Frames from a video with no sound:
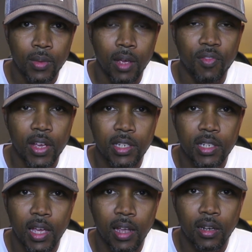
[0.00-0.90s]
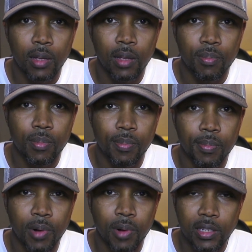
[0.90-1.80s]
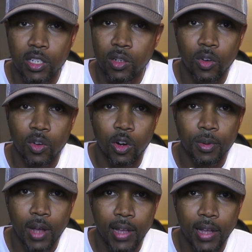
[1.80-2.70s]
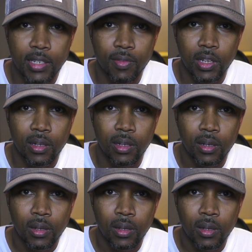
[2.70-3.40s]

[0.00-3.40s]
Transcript: investigating and prosecuting criminal activity,